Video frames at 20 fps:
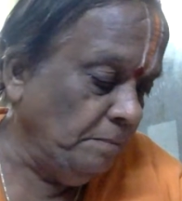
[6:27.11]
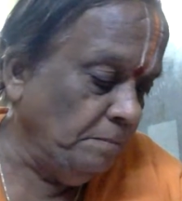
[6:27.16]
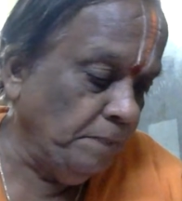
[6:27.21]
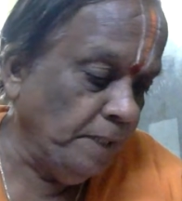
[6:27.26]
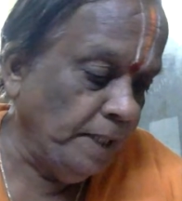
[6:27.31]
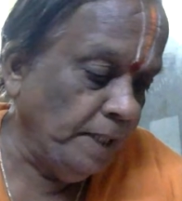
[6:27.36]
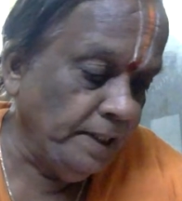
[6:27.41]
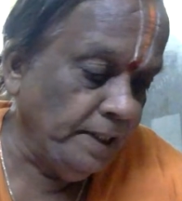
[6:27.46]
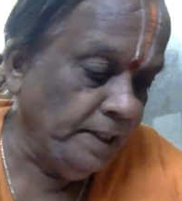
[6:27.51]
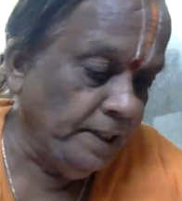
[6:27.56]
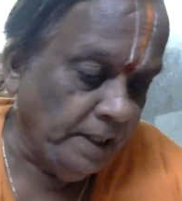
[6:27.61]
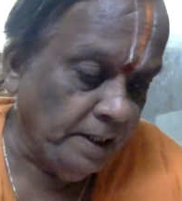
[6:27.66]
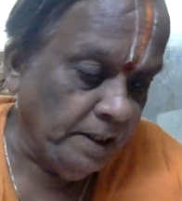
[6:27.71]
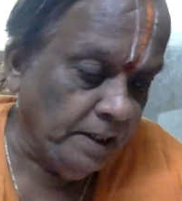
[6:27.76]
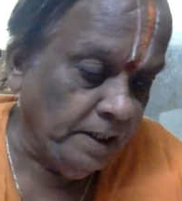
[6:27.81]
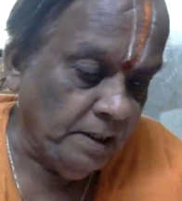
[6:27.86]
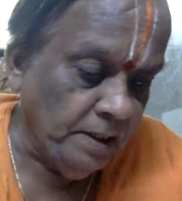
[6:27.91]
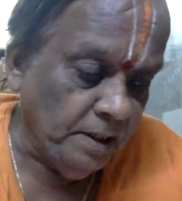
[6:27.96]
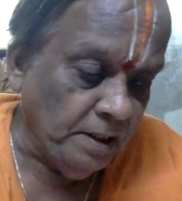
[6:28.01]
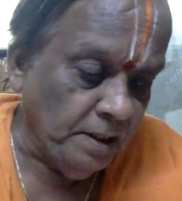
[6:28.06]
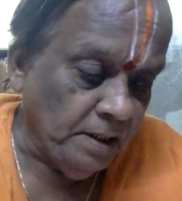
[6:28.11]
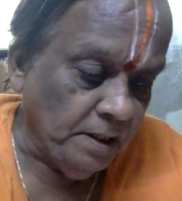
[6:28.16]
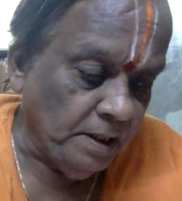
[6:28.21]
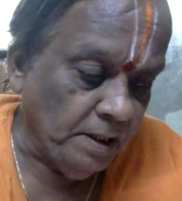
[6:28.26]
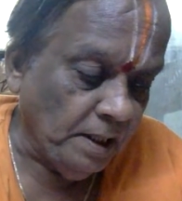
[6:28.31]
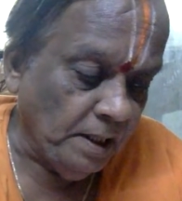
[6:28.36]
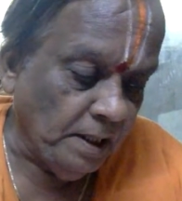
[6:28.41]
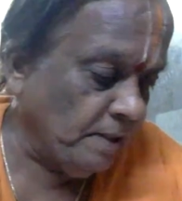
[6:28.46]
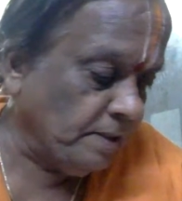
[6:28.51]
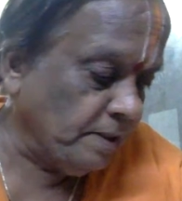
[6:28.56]
by the
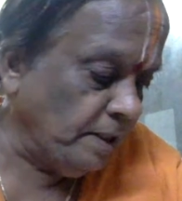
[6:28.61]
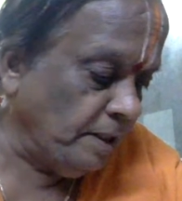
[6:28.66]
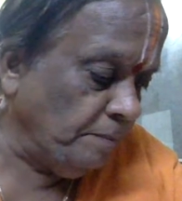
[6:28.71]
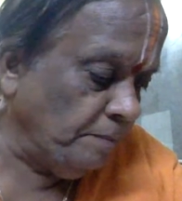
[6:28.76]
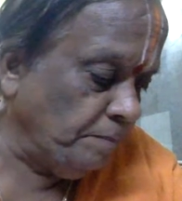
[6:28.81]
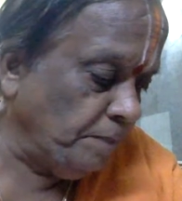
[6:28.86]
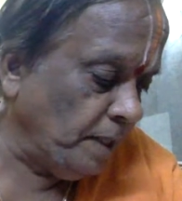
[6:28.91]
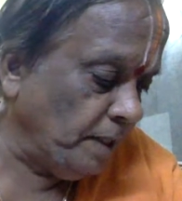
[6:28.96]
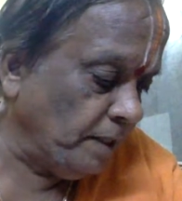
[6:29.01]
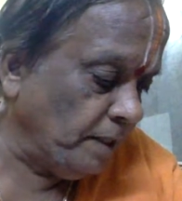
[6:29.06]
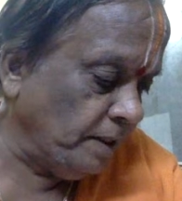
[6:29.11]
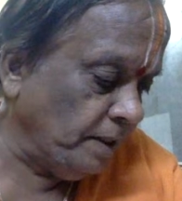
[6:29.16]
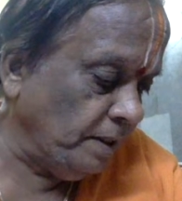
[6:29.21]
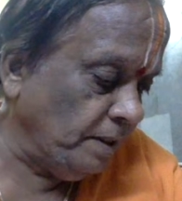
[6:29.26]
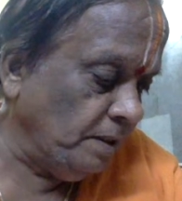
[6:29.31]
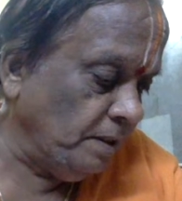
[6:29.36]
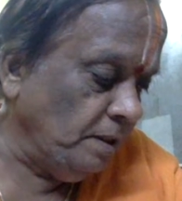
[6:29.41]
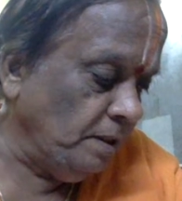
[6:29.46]
asking party.